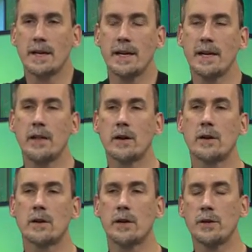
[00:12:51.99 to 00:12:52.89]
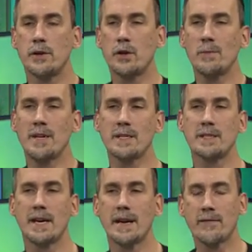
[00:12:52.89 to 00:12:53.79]
either
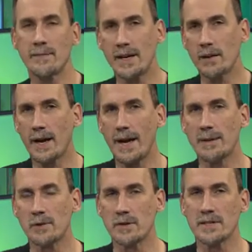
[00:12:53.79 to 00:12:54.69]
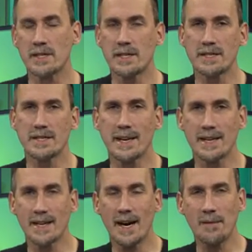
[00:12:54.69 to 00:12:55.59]
humans came from other animals, and you can say
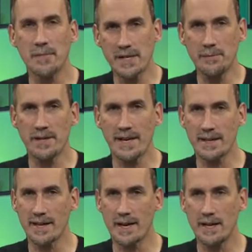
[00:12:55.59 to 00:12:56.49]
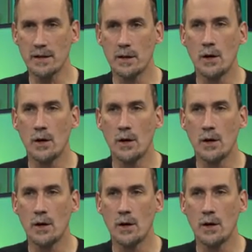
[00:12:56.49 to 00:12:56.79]
God manipulated that,